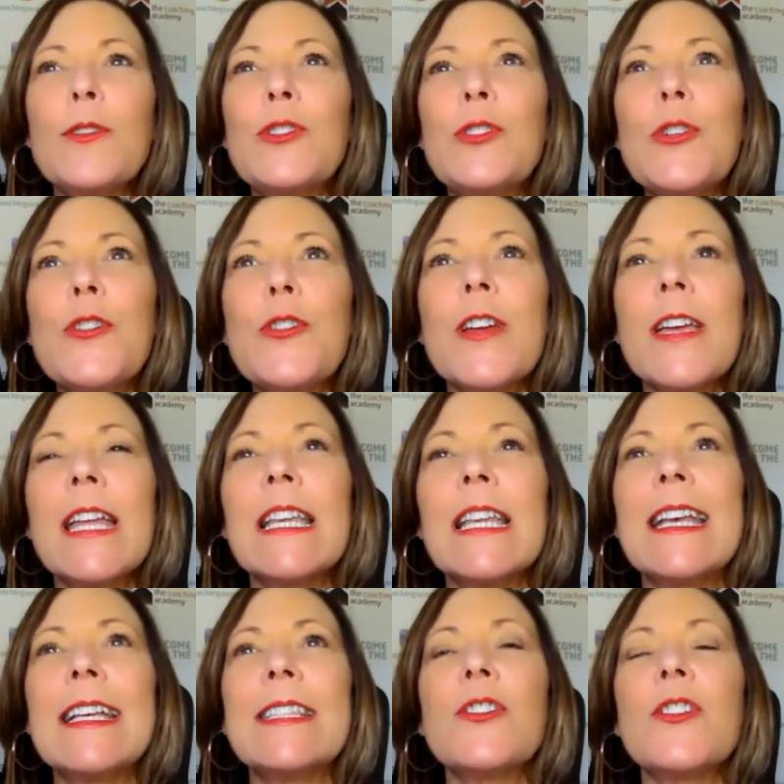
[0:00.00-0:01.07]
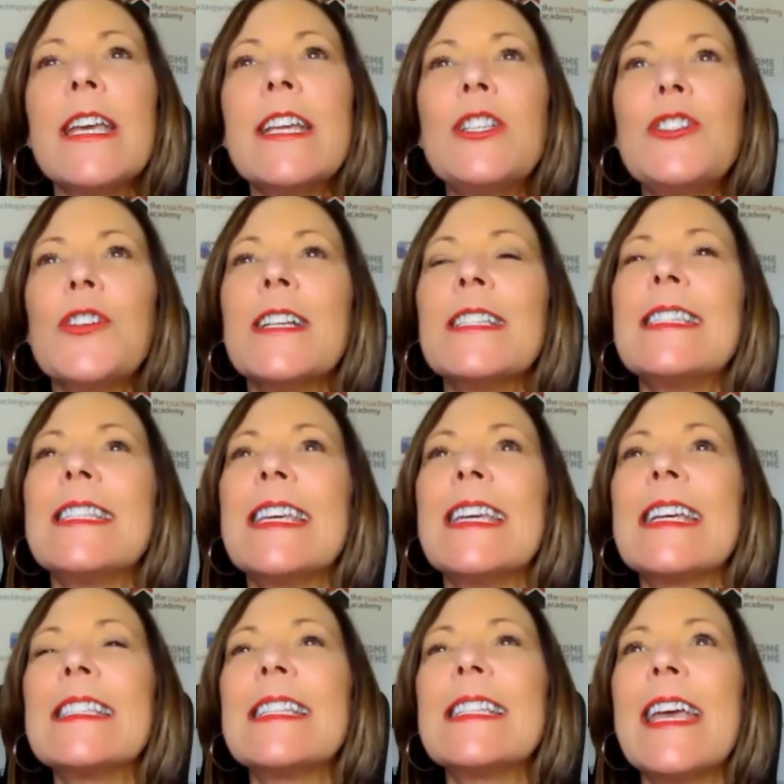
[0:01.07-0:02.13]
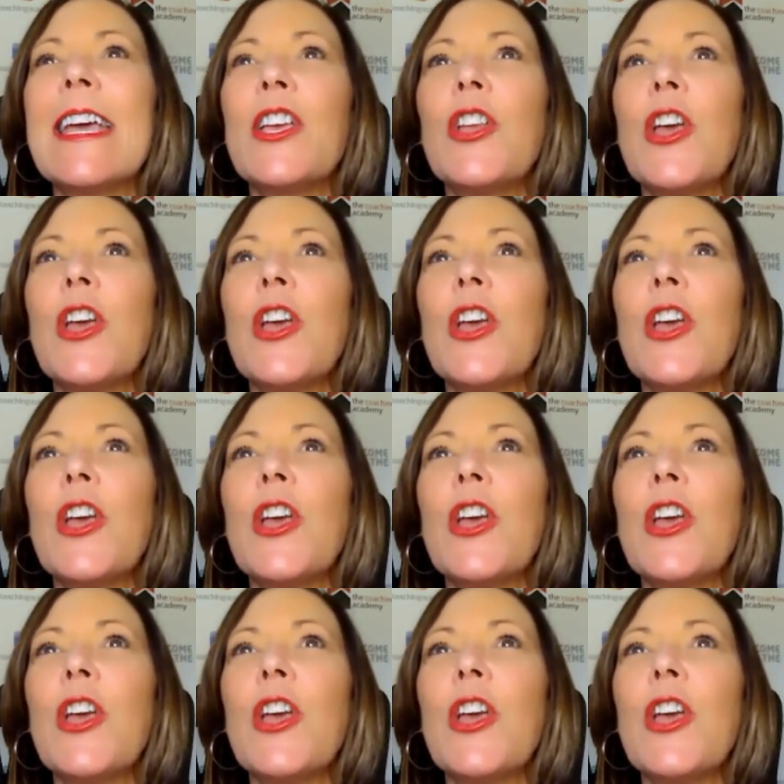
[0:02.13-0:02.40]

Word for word: story. And it's interesting, isn't it?